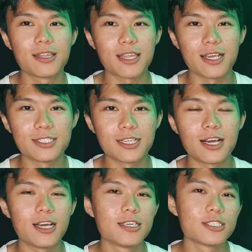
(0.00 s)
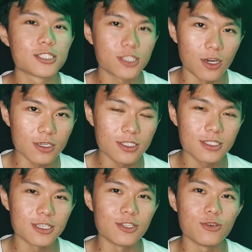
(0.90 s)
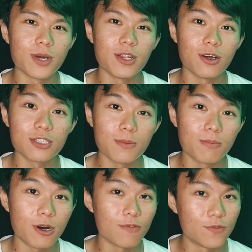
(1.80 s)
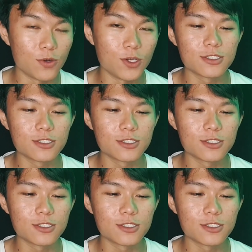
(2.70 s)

Tesla stocks into my long-term portfolio.